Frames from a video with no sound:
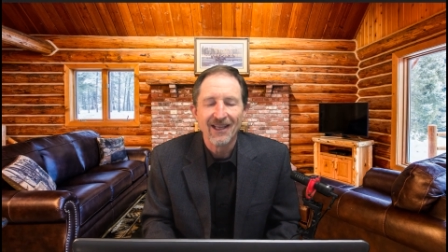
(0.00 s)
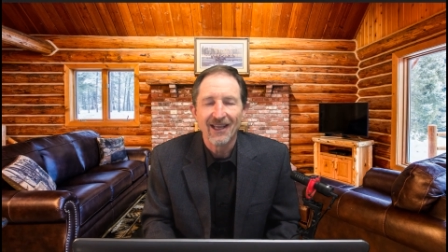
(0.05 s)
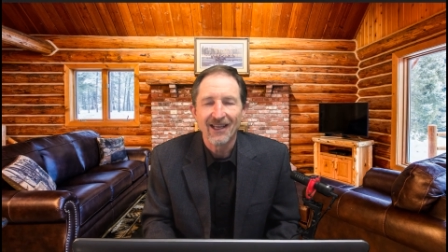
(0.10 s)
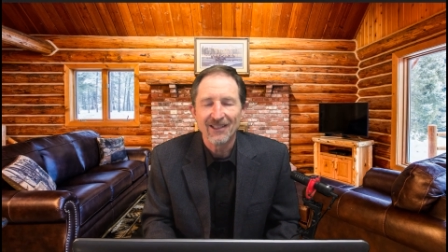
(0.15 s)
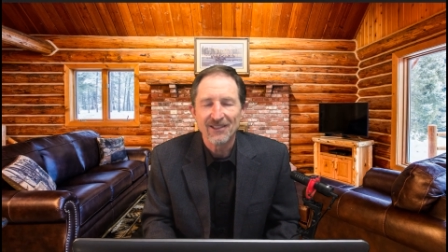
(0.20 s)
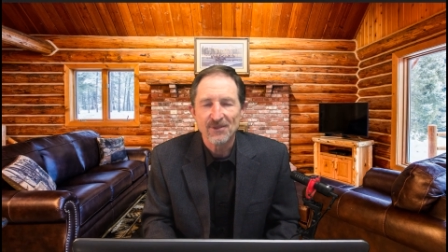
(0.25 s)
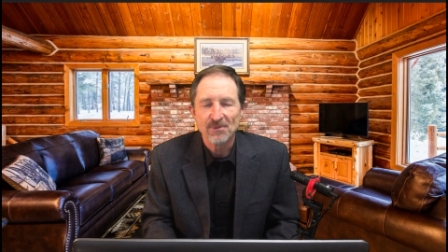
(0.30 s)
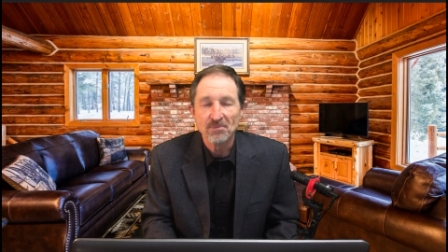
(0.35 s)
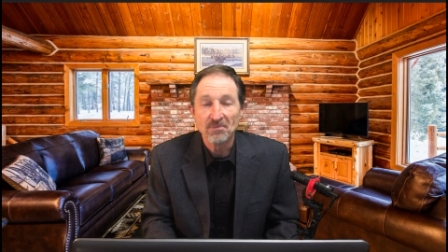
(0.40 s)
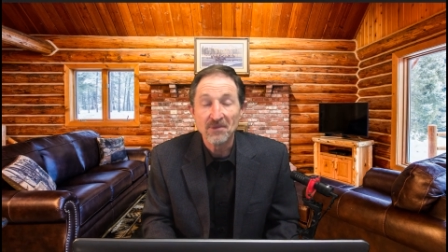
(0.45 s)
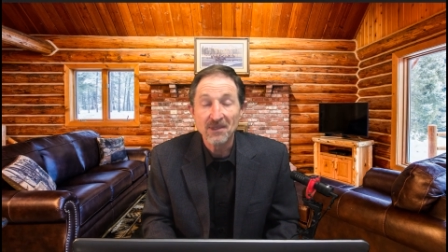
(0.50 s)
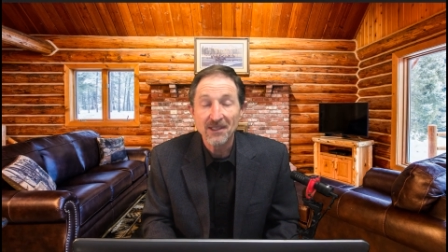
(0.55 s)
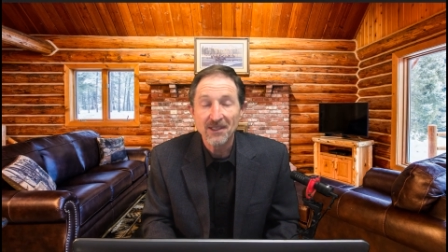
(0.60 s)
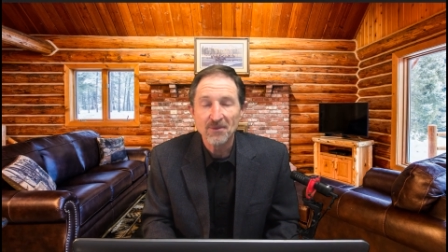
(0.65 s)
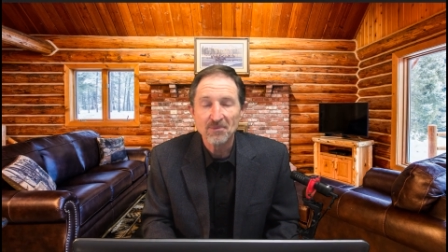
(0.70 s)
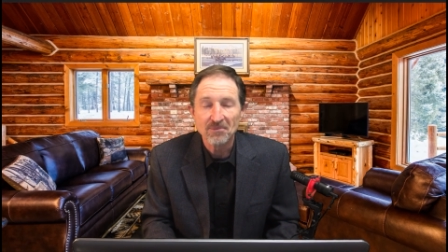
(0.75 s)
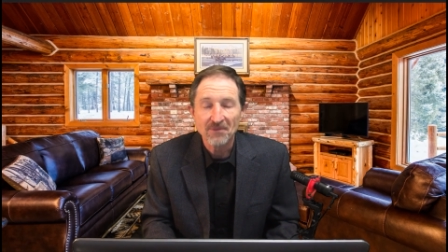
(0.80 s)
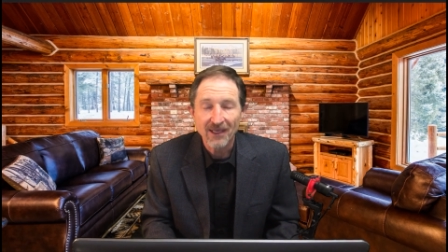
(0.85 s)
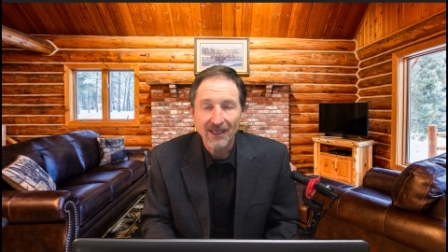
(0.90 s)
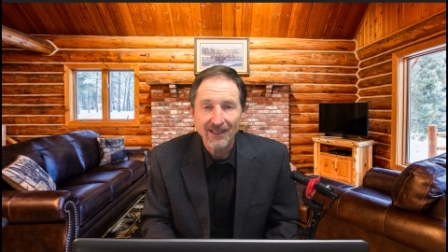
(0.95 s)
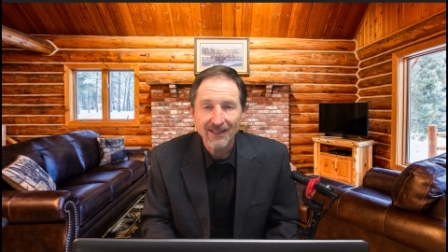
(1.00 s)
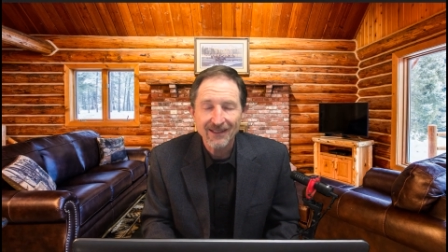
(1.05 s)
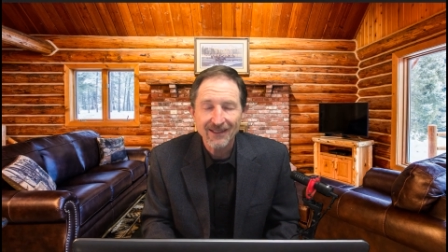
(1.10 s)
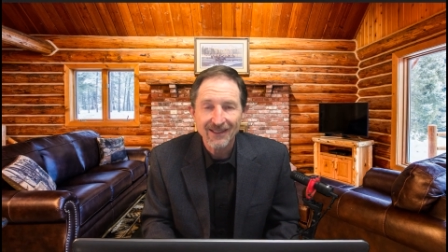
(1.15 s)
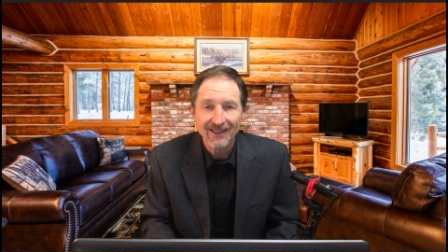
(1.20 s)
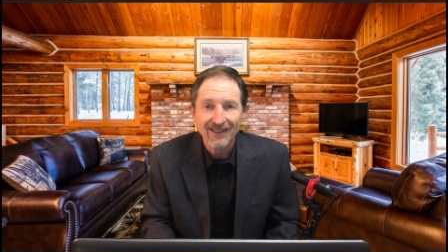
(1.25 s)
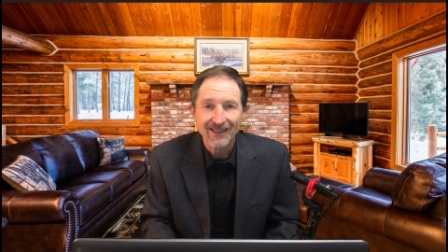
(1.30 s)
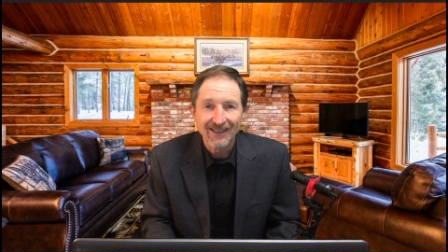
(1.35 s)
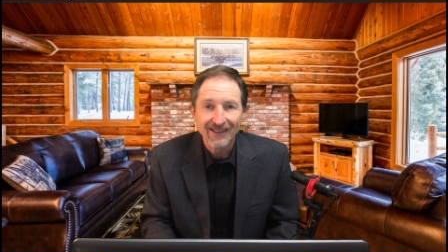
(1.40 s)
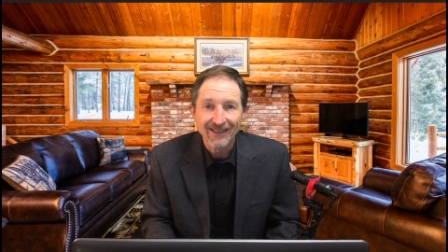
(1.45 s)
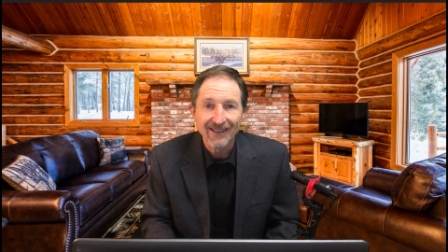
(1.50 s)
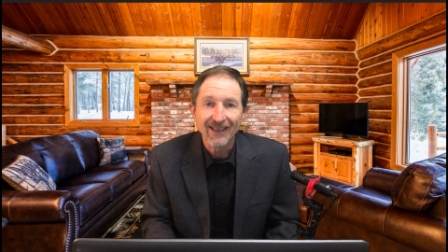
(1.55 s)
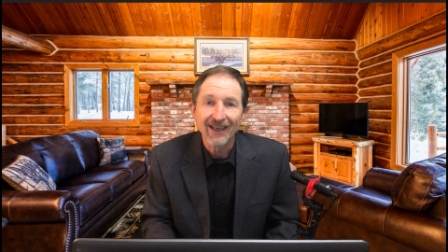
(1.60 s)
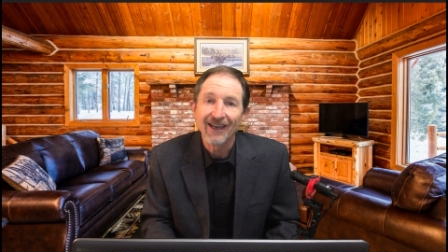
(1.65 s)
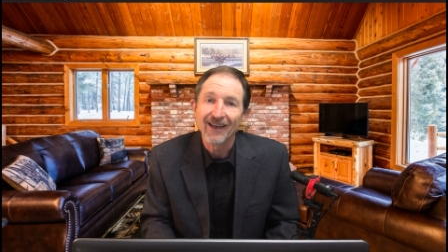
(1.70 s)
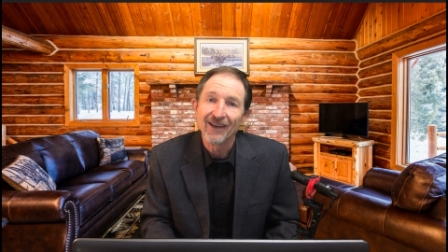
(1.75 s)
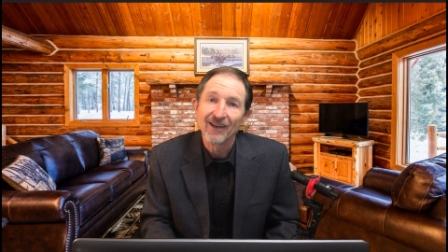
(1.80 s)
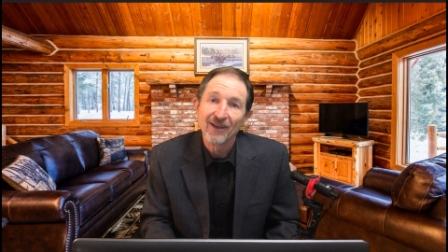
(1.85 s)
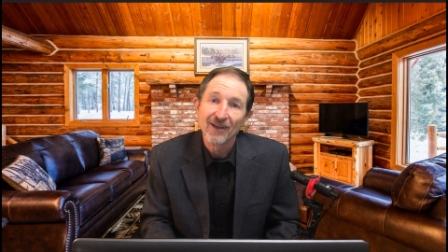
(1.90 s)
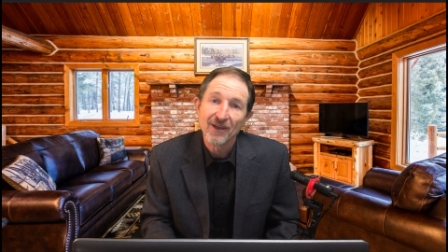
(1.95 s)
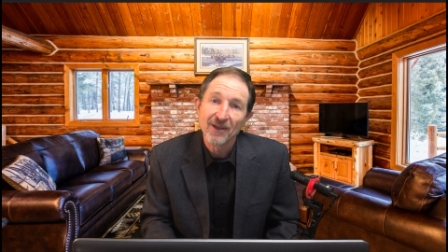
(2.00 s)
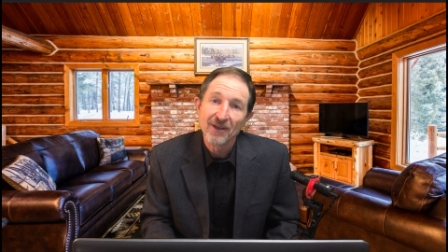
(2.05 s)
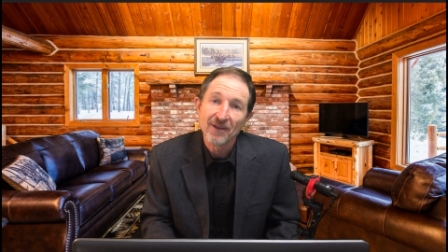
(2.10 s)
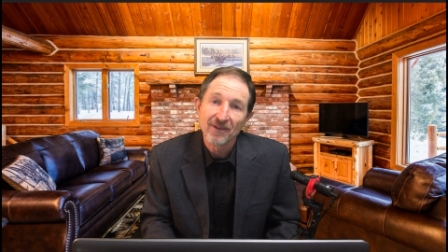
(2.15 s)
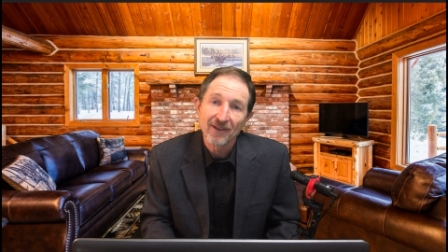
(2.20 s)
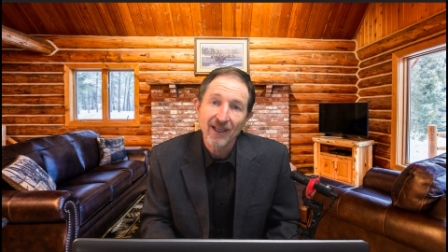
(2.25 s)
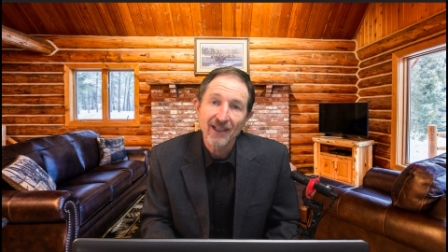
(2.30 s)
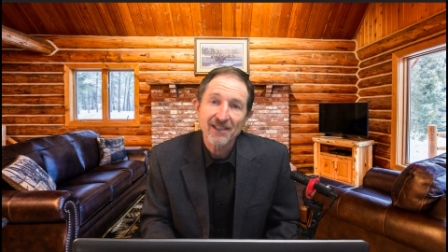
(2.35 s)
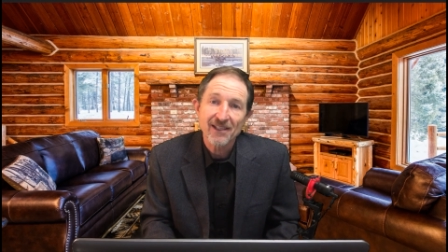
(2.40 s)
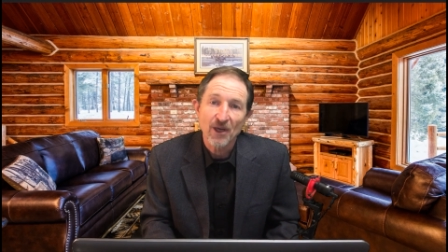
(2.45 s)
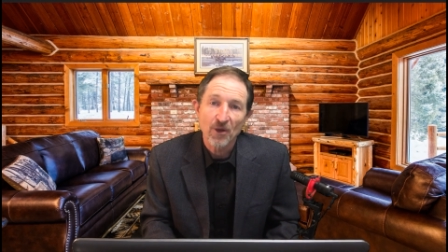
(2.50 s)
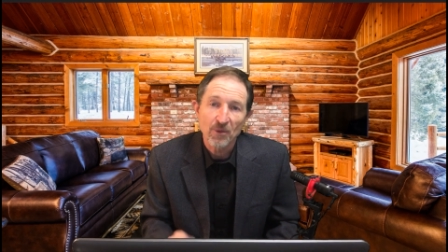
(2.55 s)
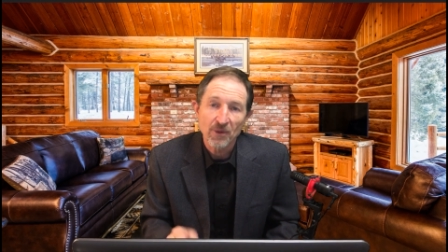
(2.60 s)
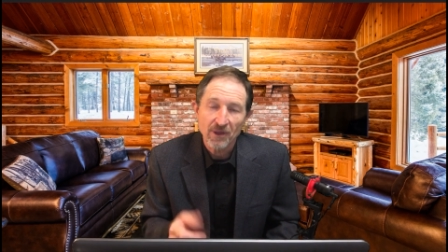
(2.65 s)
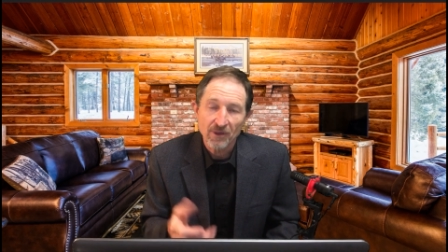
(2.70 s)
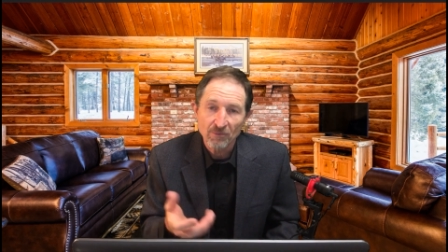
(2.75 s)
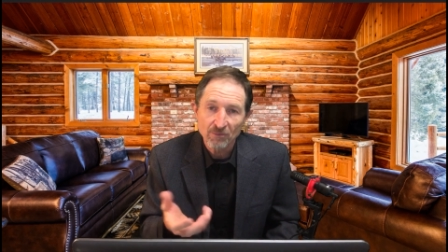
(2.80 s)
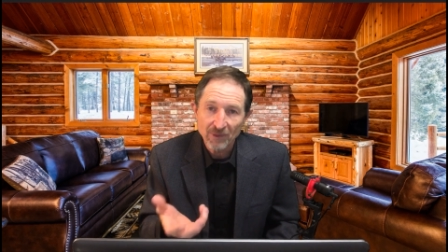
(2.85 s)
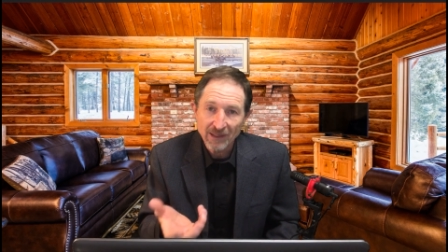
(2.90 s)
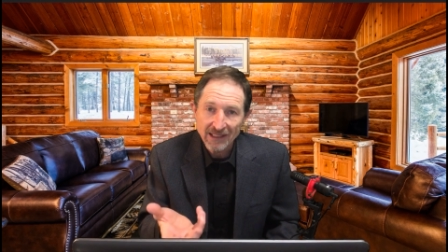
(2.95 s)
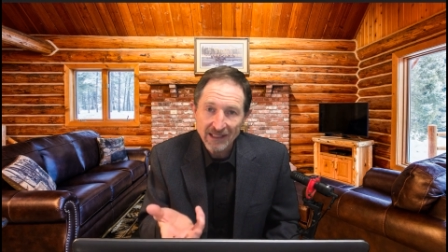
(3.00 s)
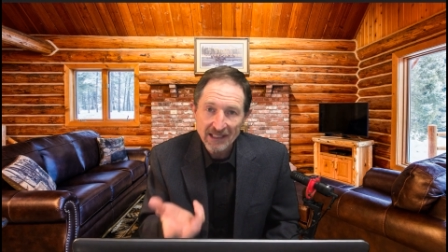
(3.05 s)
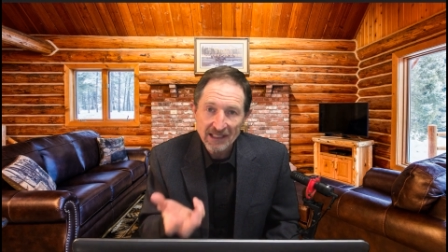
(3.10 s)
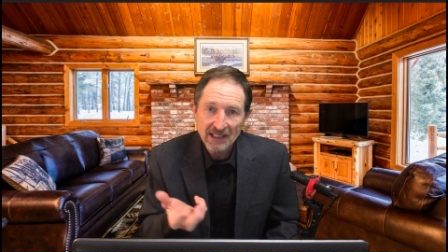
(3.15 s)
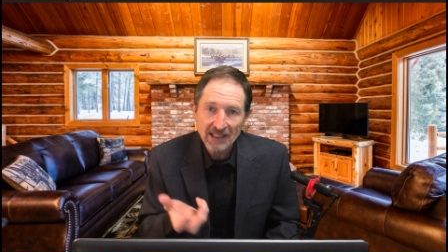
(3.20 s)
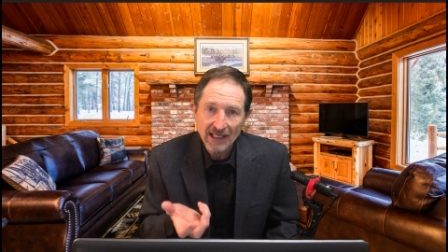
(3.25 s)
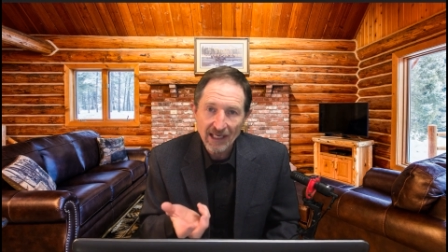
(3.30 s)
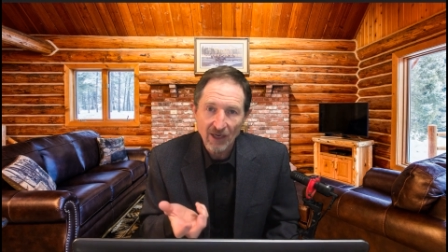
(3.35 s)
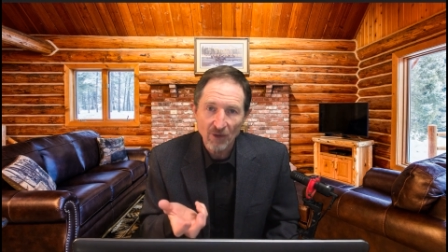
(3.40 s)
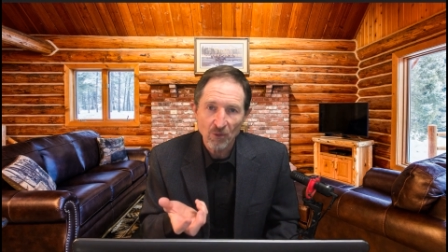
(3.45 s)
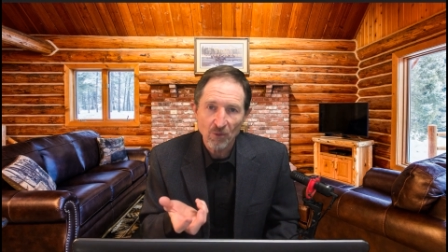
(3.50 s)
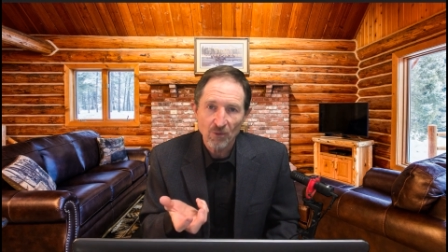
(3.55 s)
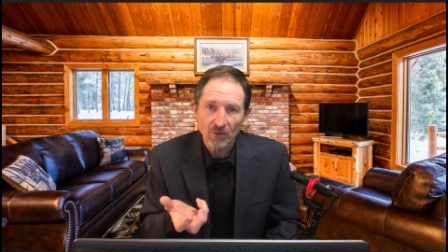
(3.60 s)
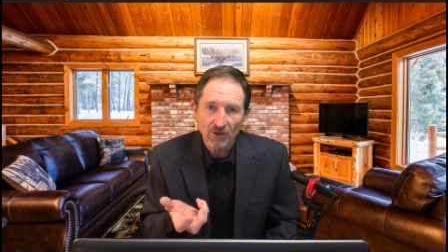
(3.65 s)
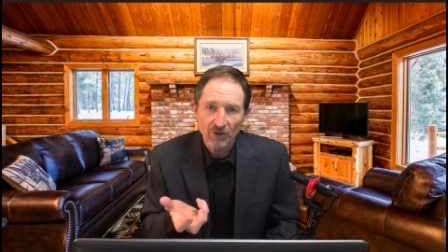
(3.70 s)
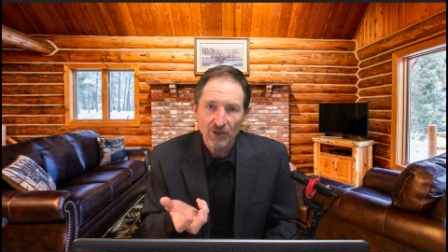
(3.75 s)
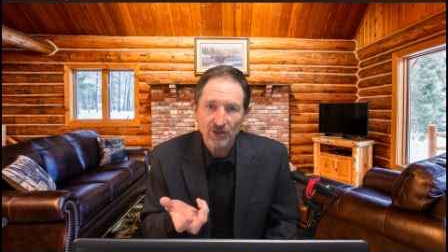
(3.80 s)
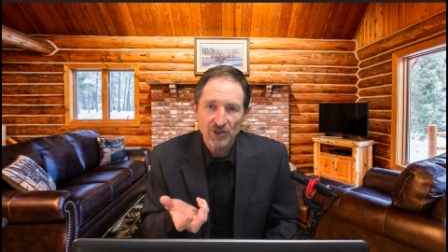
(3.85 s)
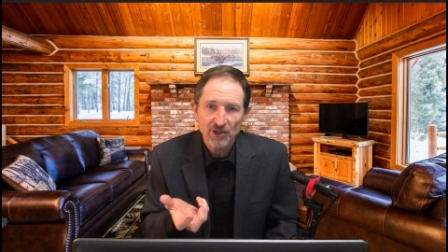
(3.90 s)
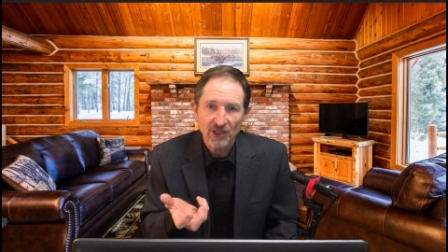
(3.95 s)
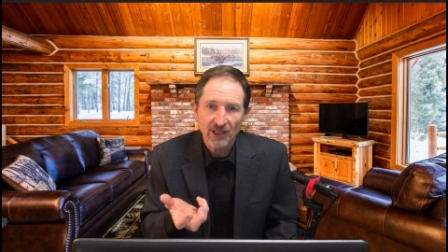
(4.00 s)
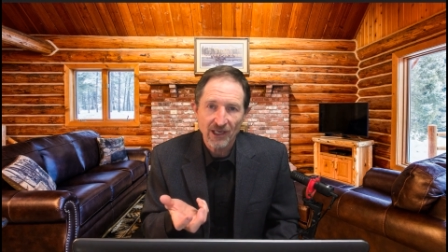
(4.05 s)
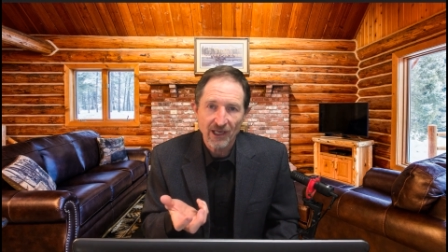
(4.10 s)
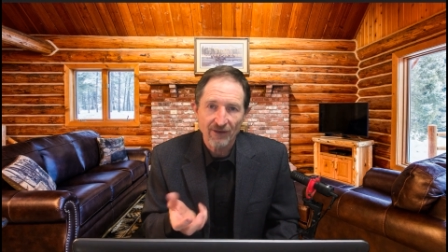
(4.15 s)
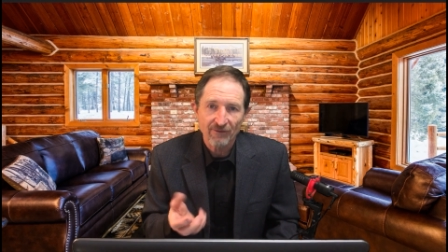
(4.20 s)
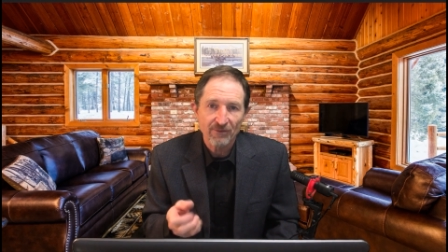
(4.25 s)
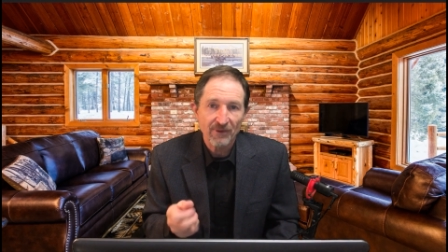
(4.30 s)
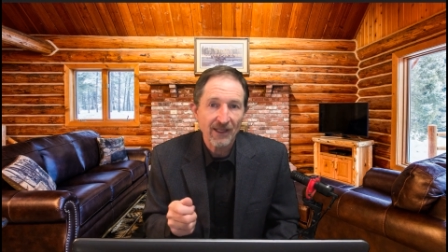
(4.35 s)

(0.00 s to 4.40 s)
as mere men? Yeah, that's how we begin our Christian life,